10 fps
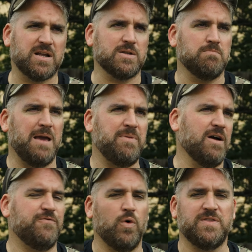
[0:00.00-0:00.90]
gonna maybe
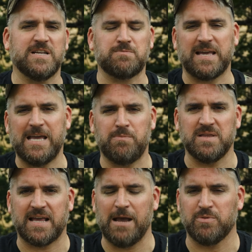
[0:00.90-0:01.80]
avoid this by keeping
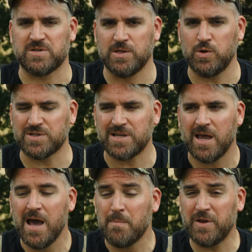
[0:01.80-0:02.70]
the cables loose,
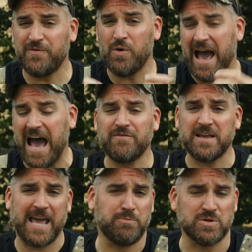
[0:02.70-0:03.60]
but if you have the
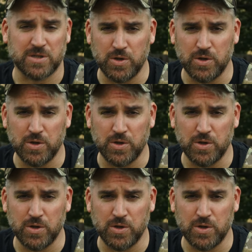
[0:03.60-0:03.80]
cables